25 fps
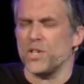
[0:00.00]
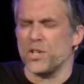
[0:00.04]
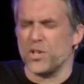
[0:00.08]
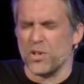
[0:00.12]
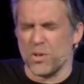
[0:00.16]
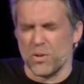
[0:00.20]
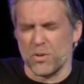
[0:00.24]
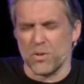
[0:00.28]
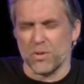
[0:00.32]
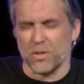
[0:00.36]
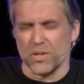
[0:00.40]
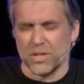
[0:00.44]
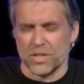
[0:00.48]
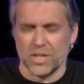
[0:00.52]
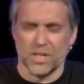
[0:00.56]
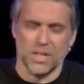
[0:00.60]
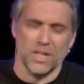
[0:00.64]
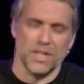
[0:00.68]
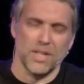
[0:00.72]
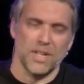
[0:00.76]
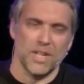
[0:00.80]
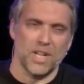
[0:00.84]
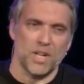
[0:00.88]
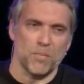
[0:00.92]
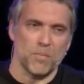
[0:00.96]
huge
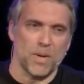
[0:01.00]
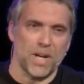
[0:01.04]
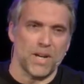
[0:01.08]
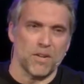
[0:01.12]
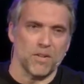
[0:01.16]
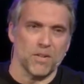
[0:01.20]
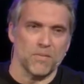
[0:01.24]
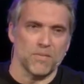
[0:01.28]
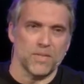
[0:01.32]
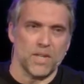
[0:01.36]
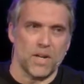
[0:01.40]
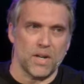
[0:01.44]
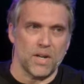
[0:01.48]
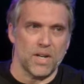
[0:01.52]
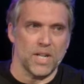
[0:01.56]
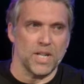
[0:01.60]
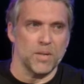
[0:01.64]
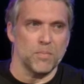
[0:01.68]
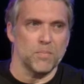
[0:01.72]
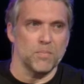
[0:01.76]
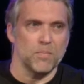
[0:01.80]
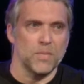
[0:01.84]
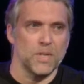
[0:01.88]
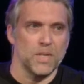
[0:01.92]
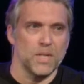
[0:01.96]
amount of
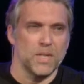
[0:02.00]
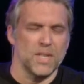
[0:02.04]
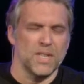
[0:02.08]
time